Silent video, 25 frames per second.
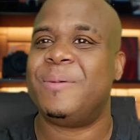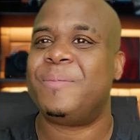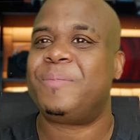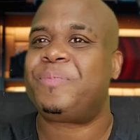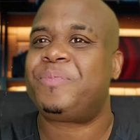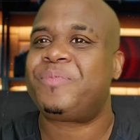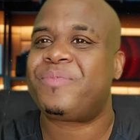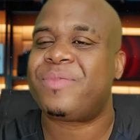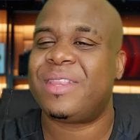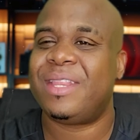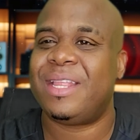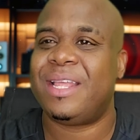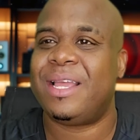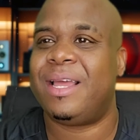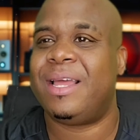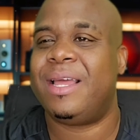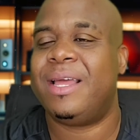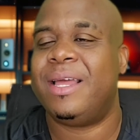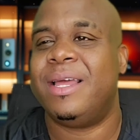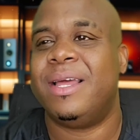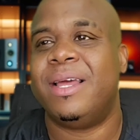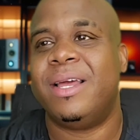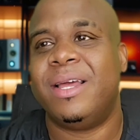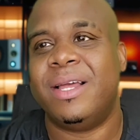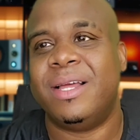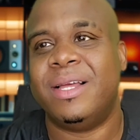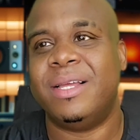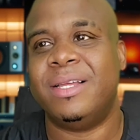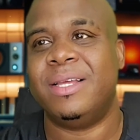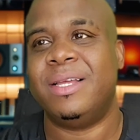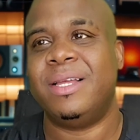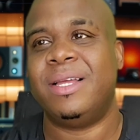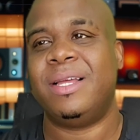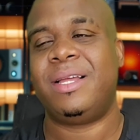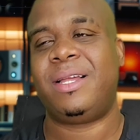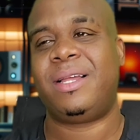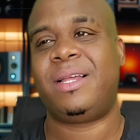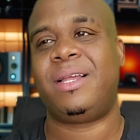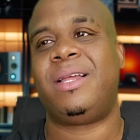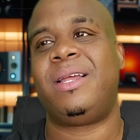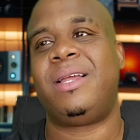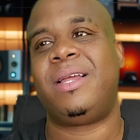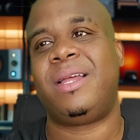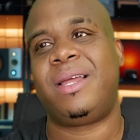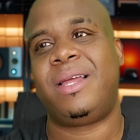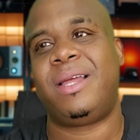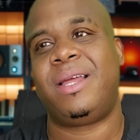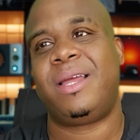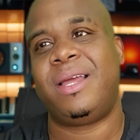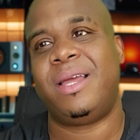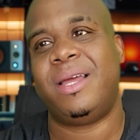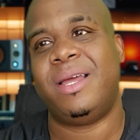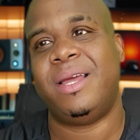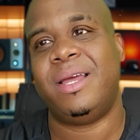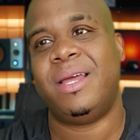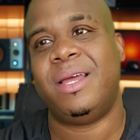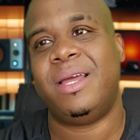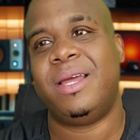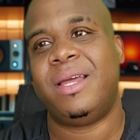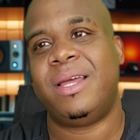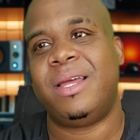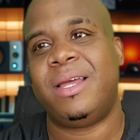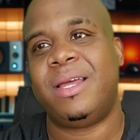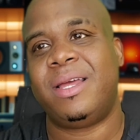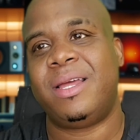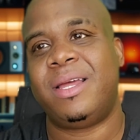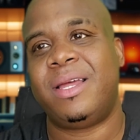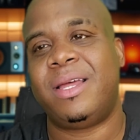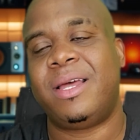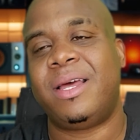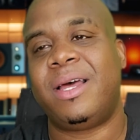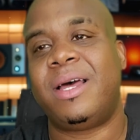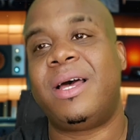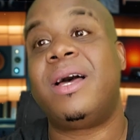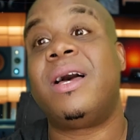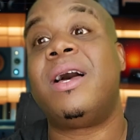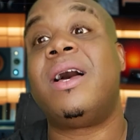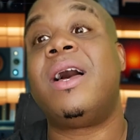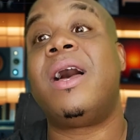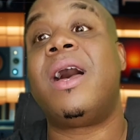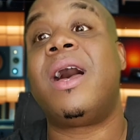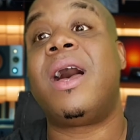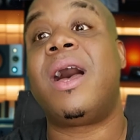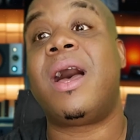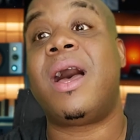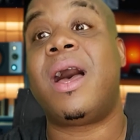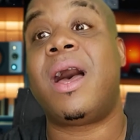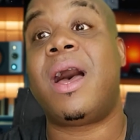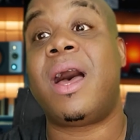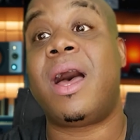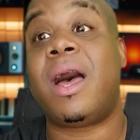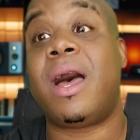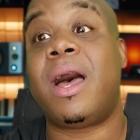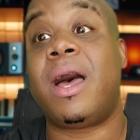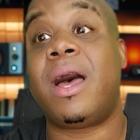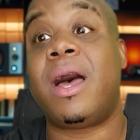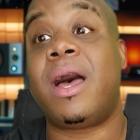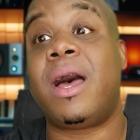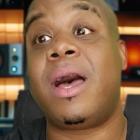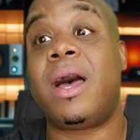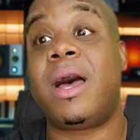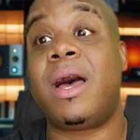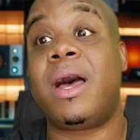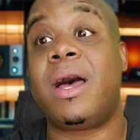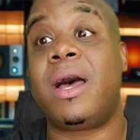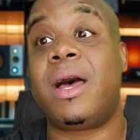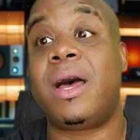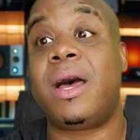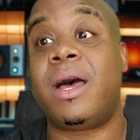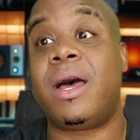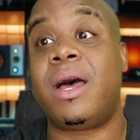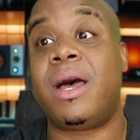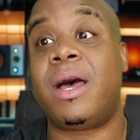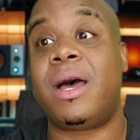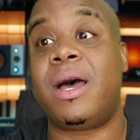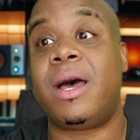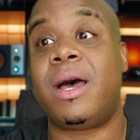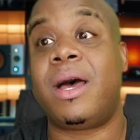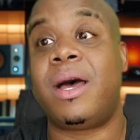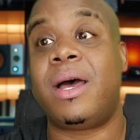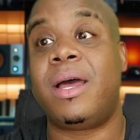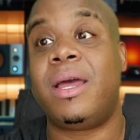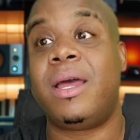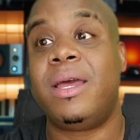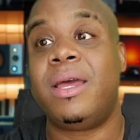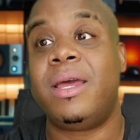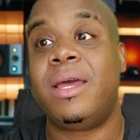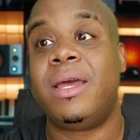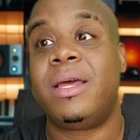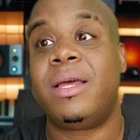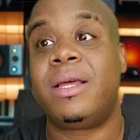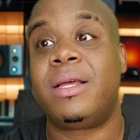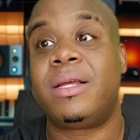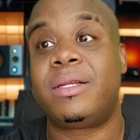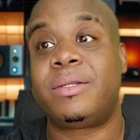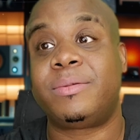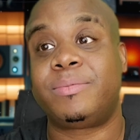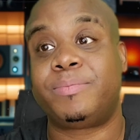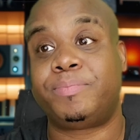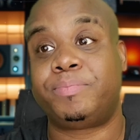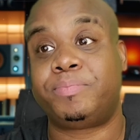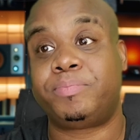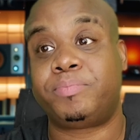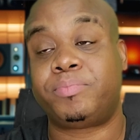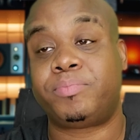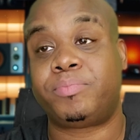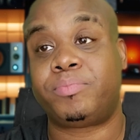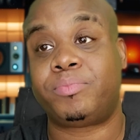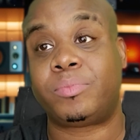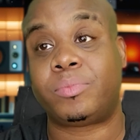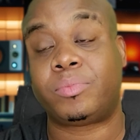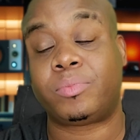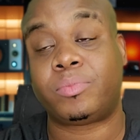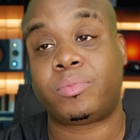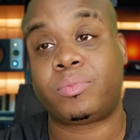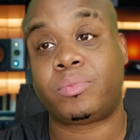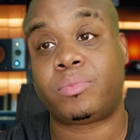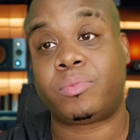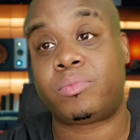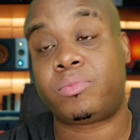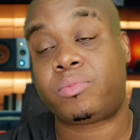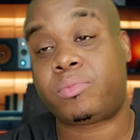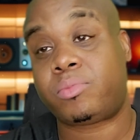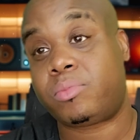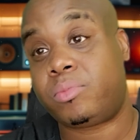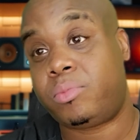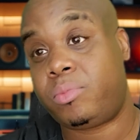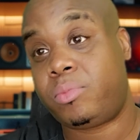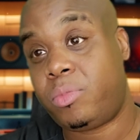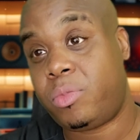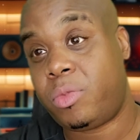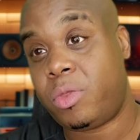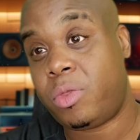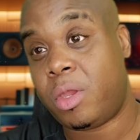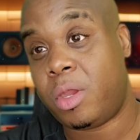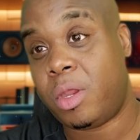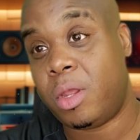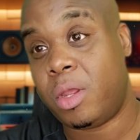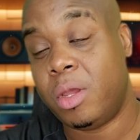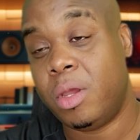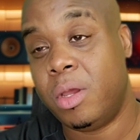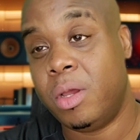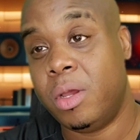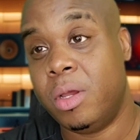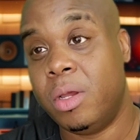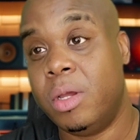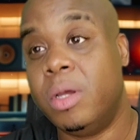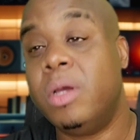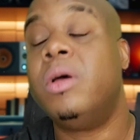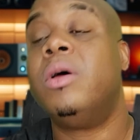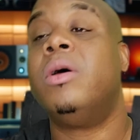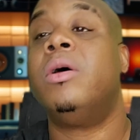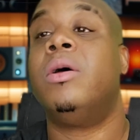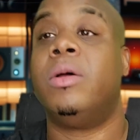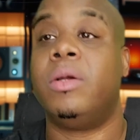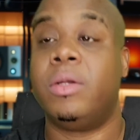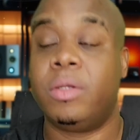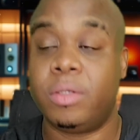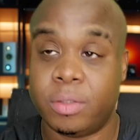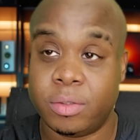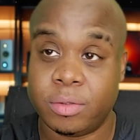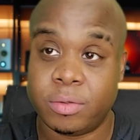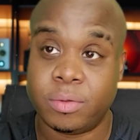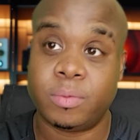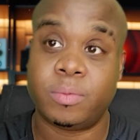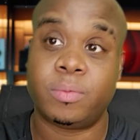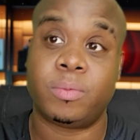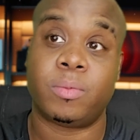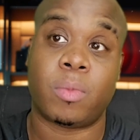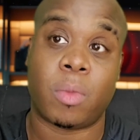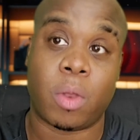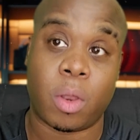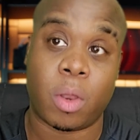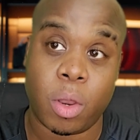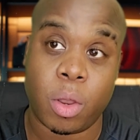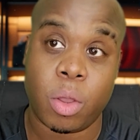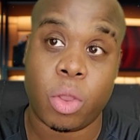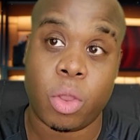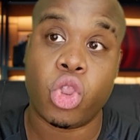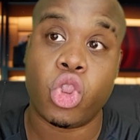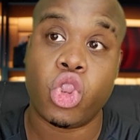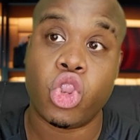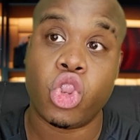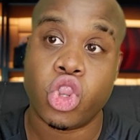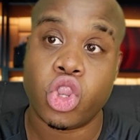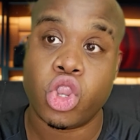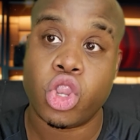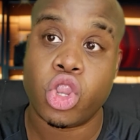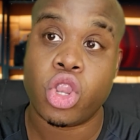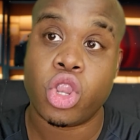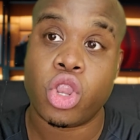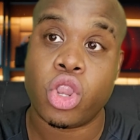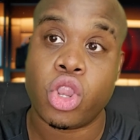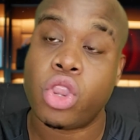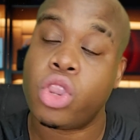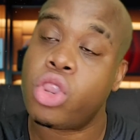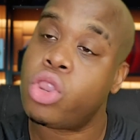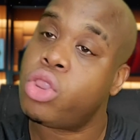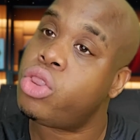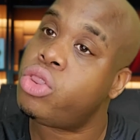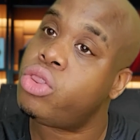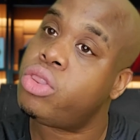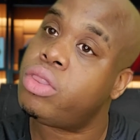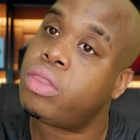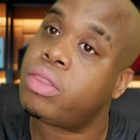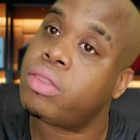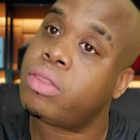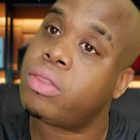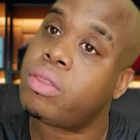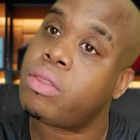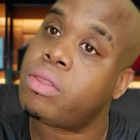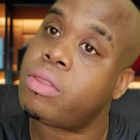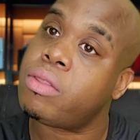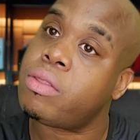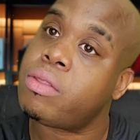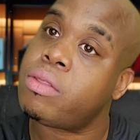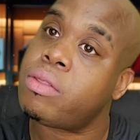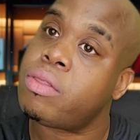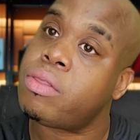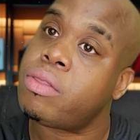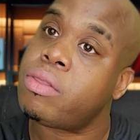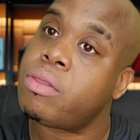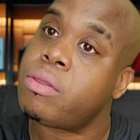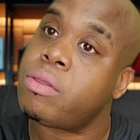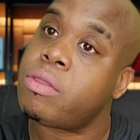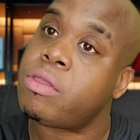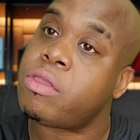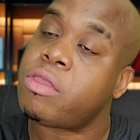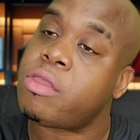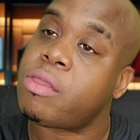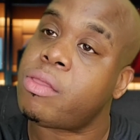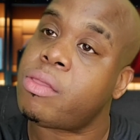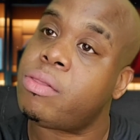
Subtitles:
It's believed to bring misfortune or even death. This one originated from practical reasons, dim lighting at night, but it